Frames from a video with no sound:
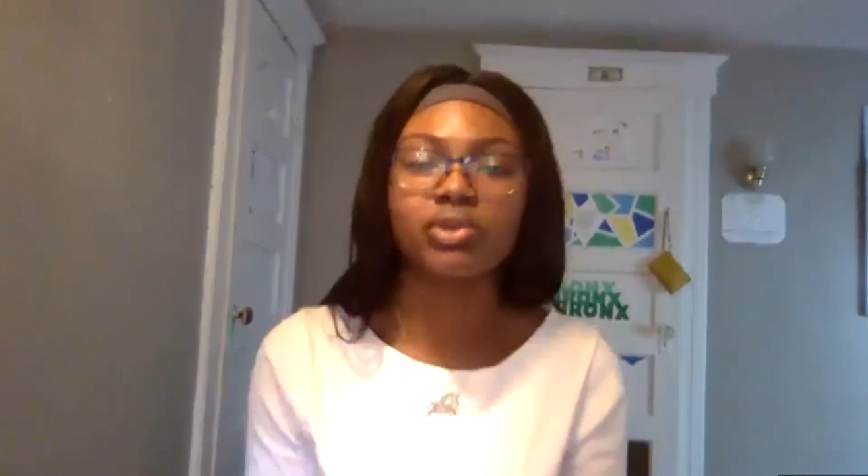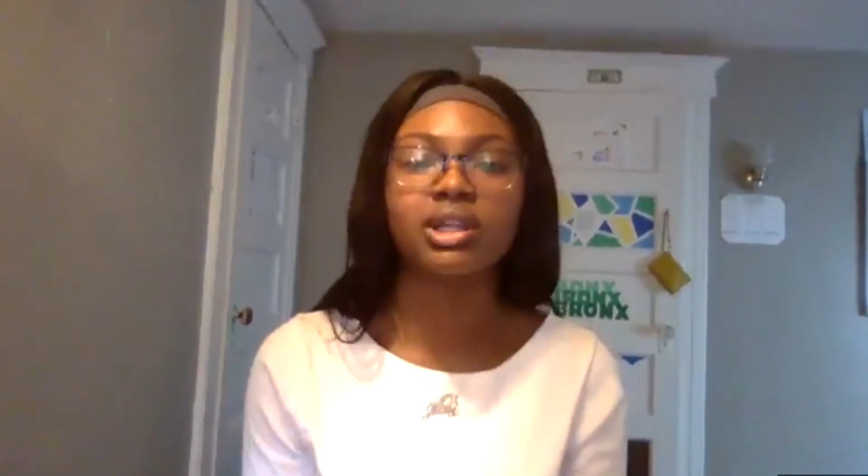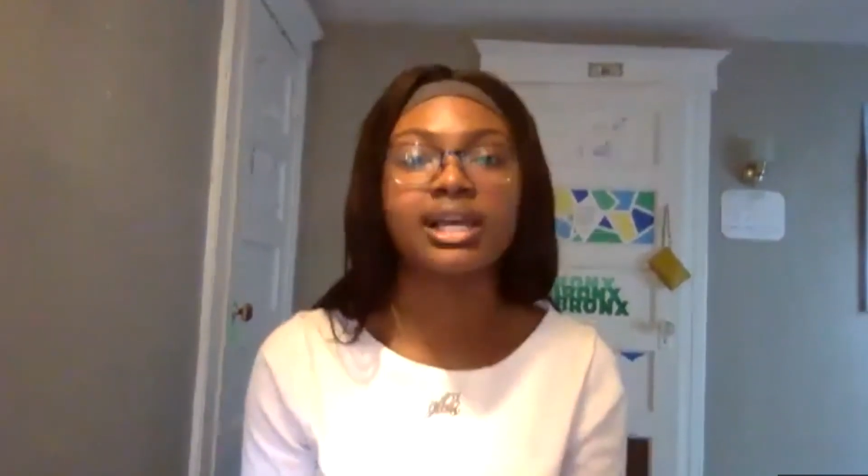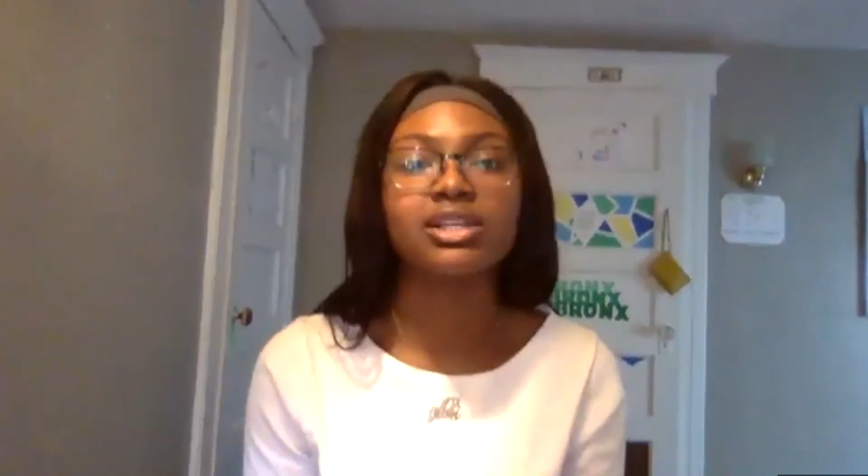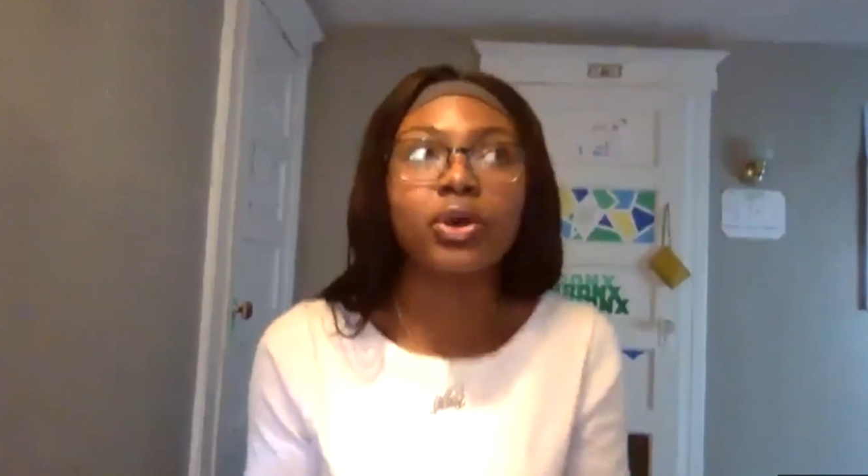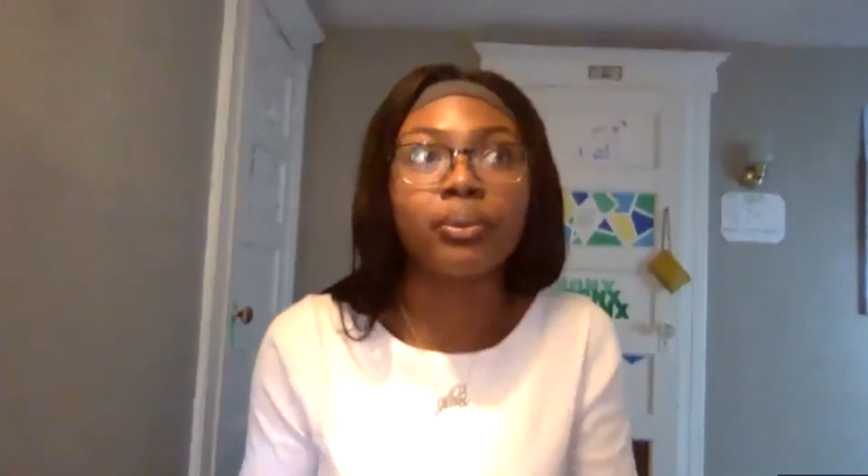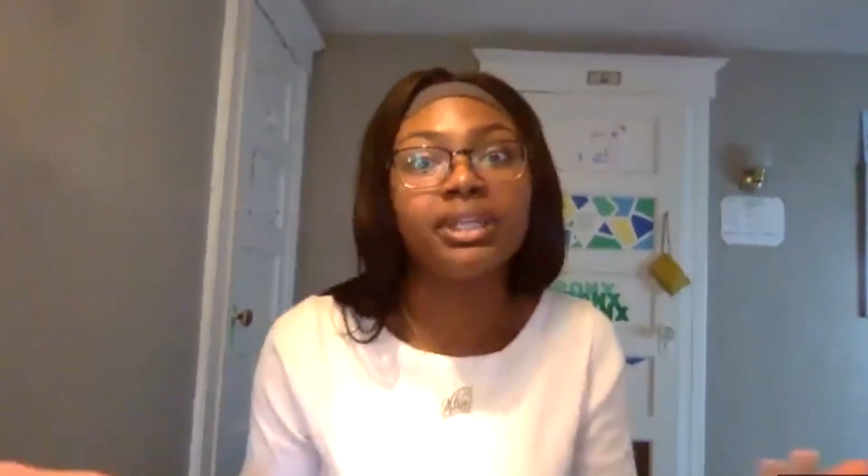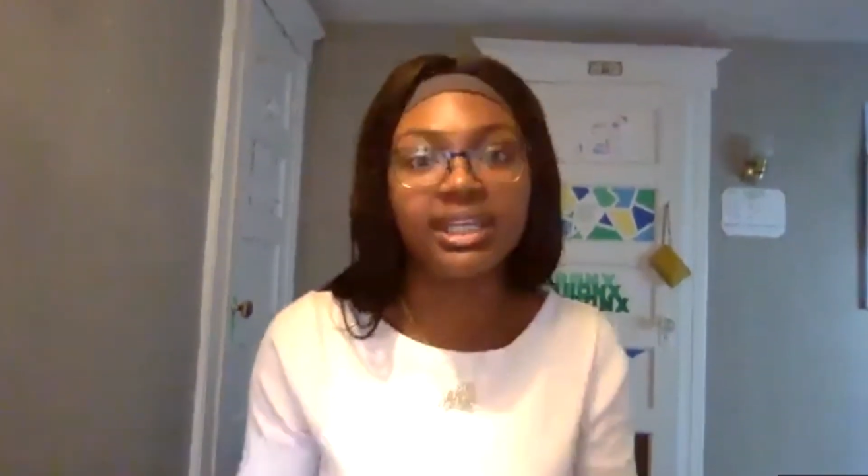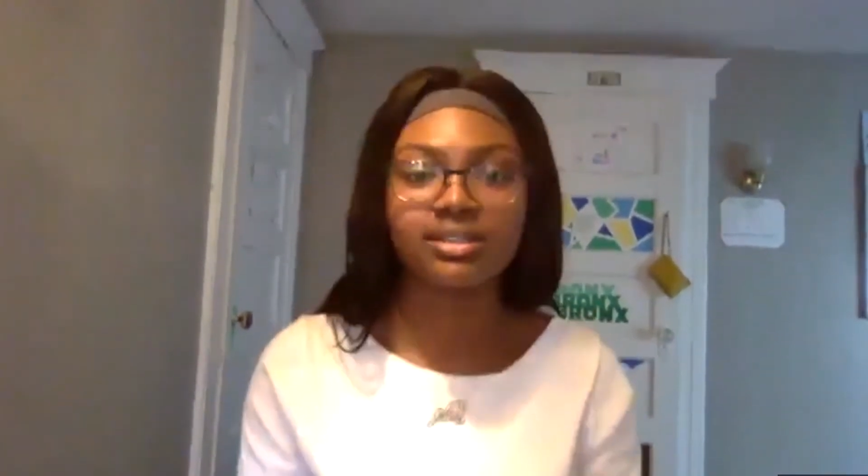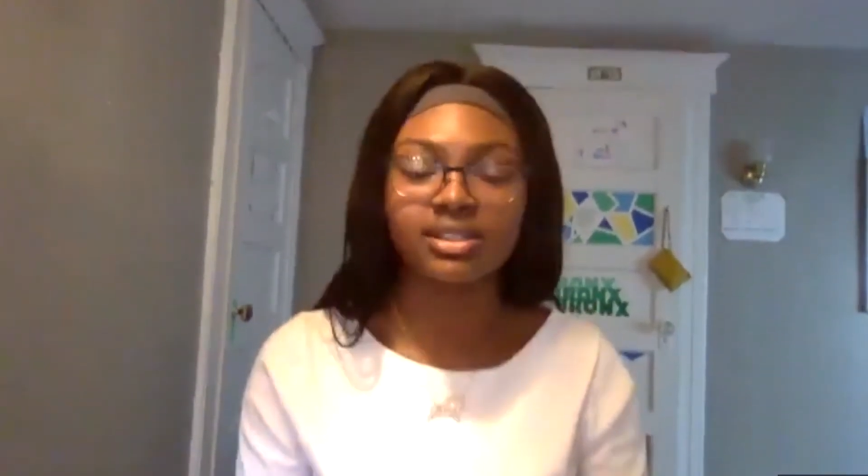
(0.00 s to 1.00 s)
realize, oh, we
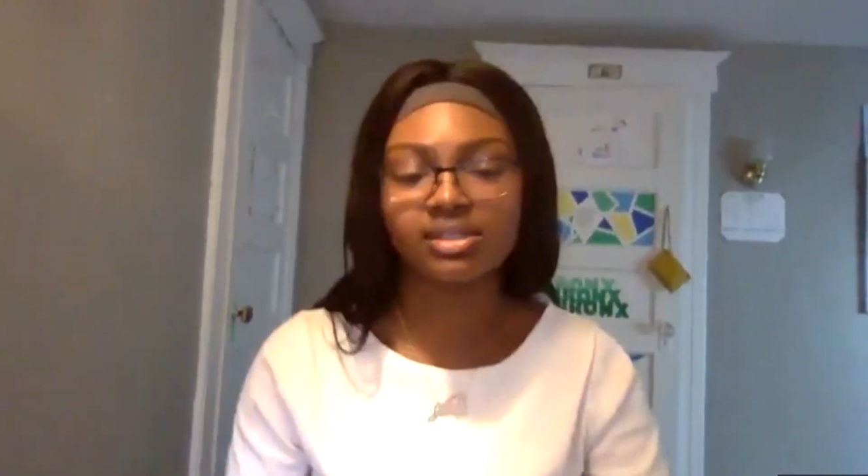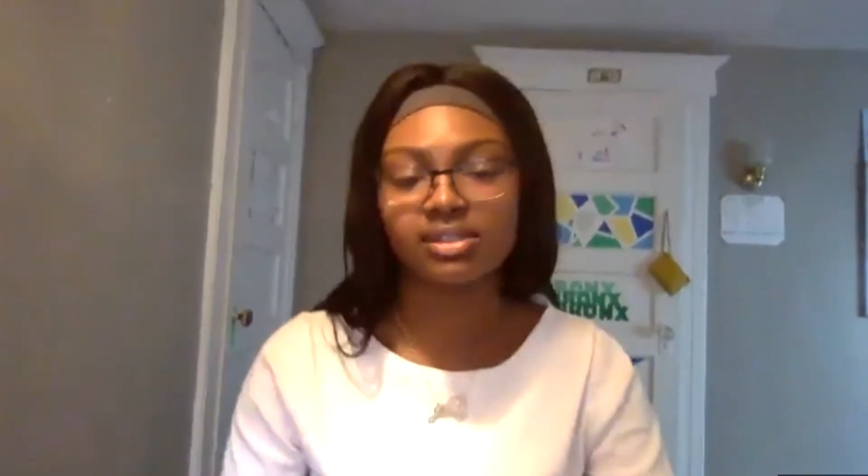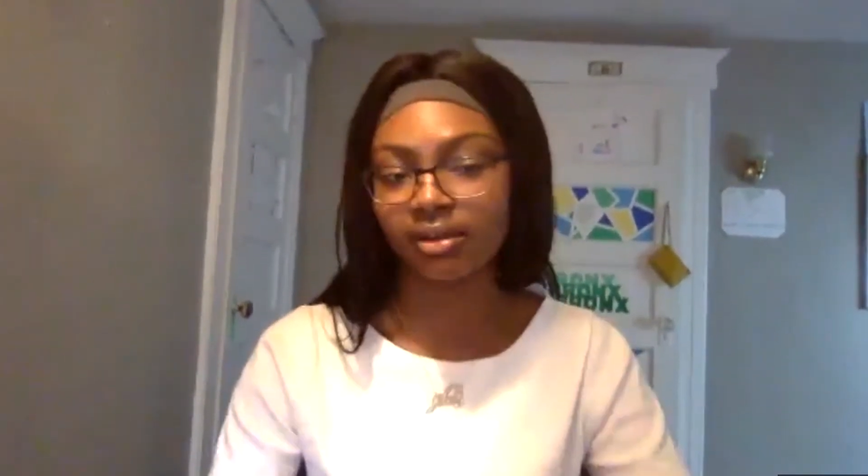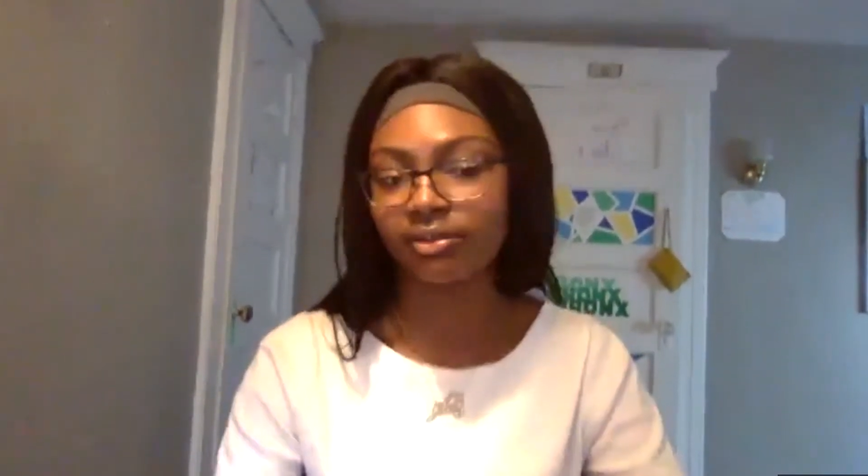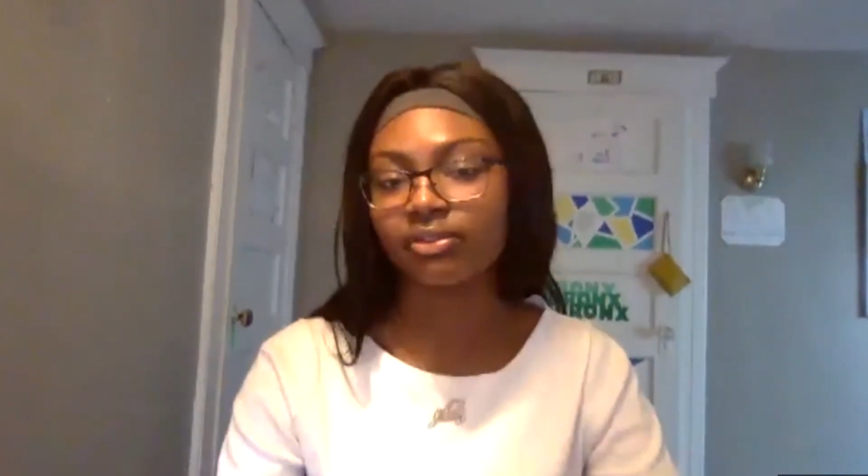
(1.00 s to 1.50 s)
need this stuff.